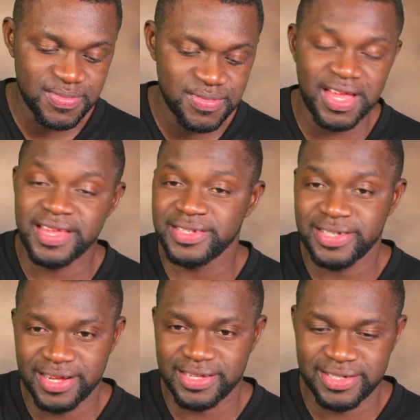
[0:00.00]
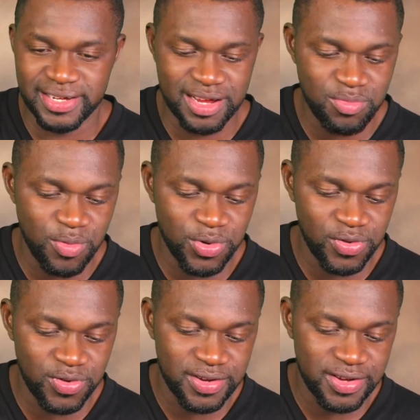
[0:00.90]
Yes, I let you, name
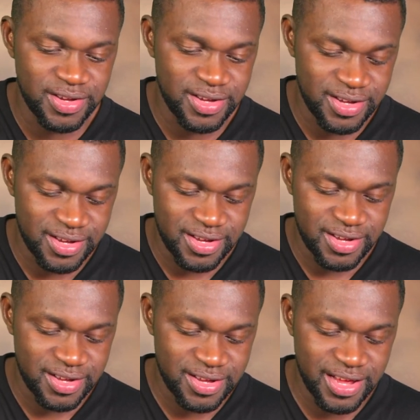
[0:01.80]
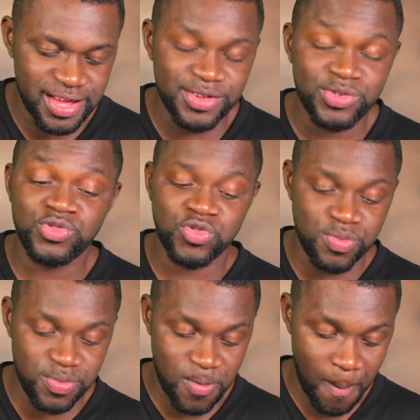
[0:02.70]
woman. YouTube
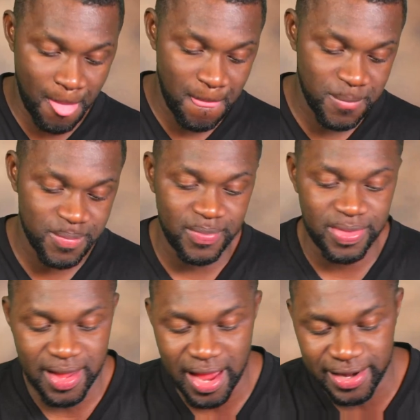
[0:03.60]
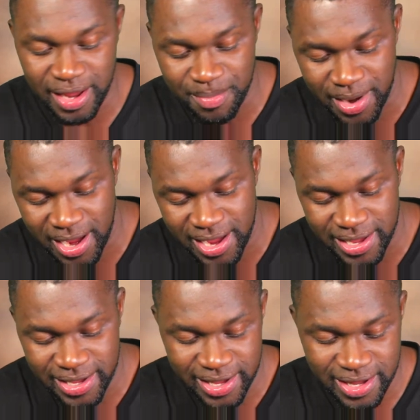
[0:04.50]
ana ama
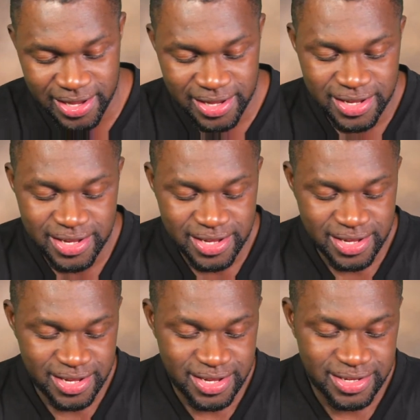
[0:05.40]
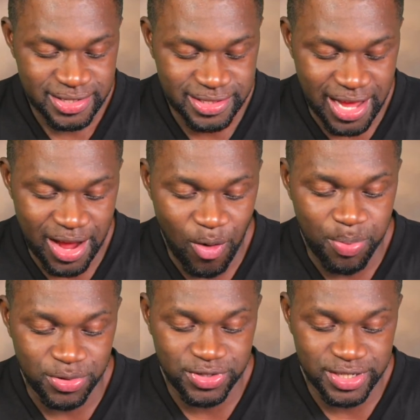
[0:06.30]
eye sa
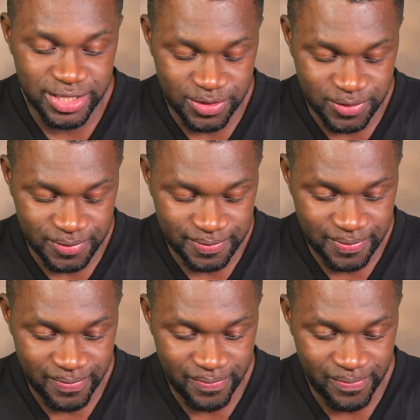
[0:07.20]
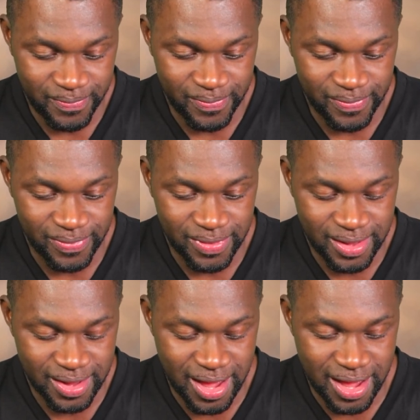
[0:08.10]
opportunity no
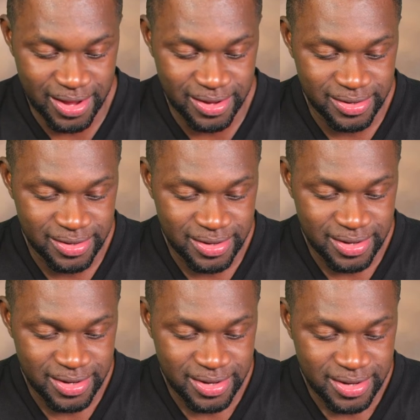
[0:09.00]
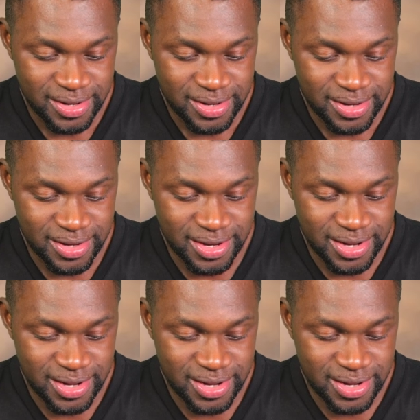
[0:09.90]
ai
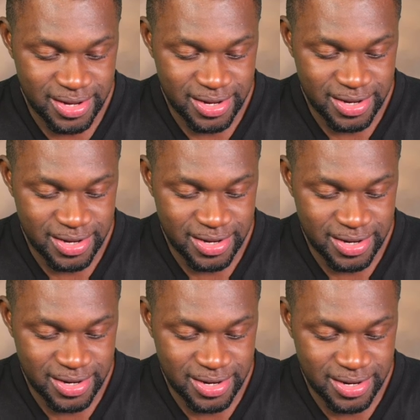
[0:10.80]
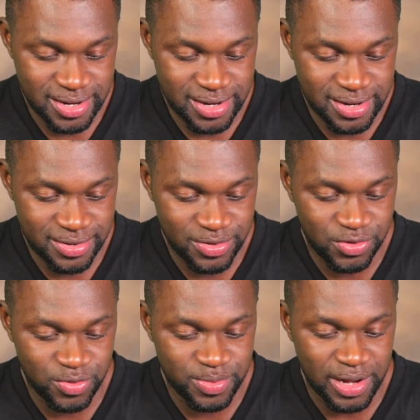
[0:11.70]

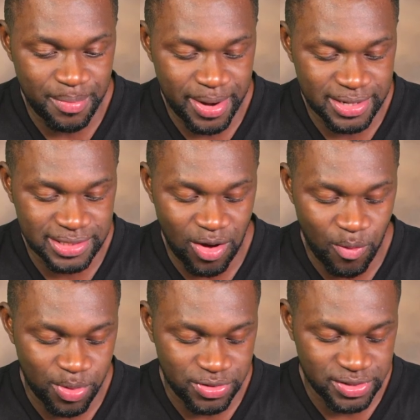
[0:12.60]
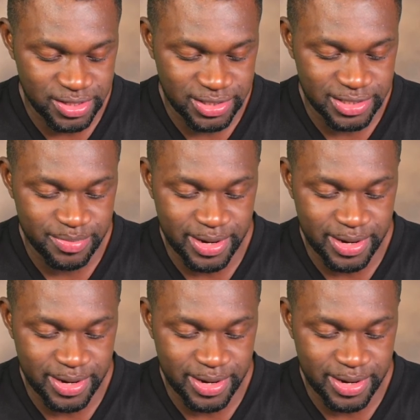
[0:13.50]
YouTube na ma esa opportunity ni ma